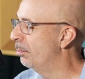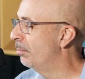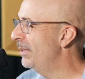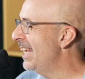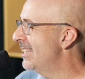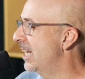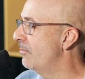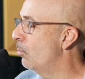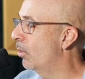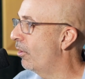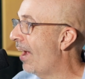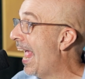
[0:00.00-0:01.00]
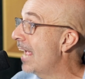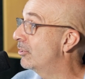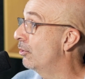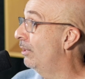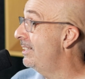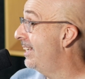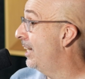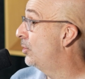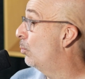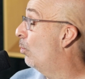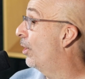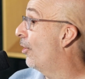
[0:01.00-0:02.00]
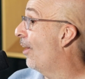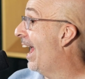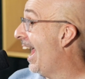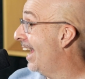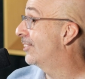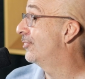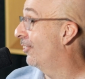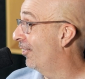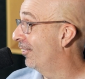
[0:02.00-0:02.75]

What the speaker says: But that's not even what our hacks are. Let's get into what our hacks are.